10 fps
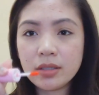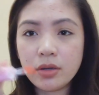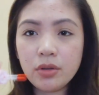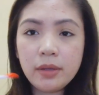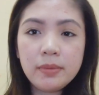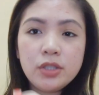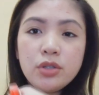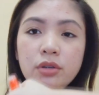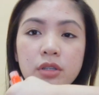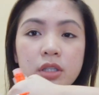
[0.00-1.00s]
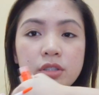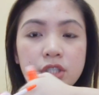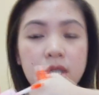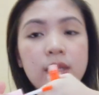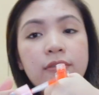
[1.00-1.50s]
So, let me show you the
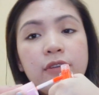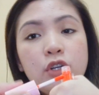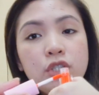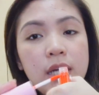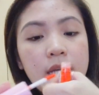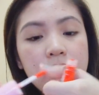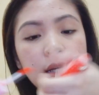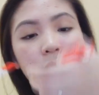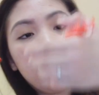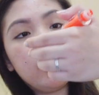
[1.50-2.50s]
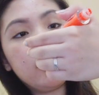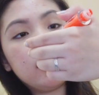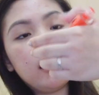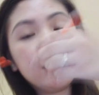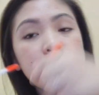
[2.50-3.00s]
shade. The first shade, again,
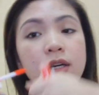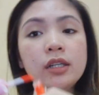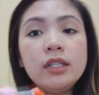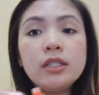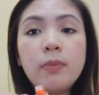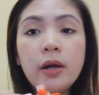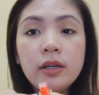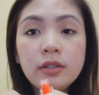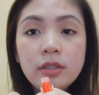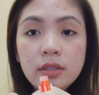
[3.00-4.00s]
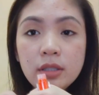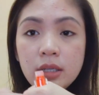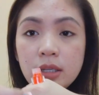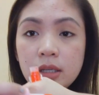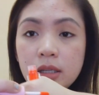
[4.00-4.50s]
this is Sunny Sparkle.
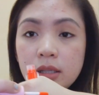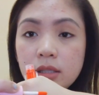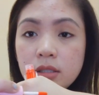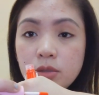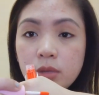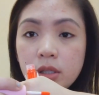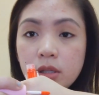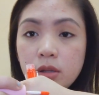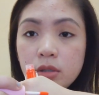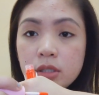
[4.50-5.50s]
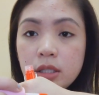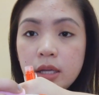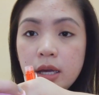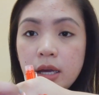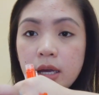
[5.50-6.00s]
This is what it looks
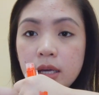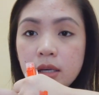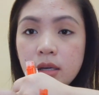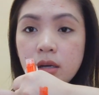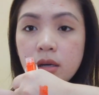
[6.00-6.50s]
like.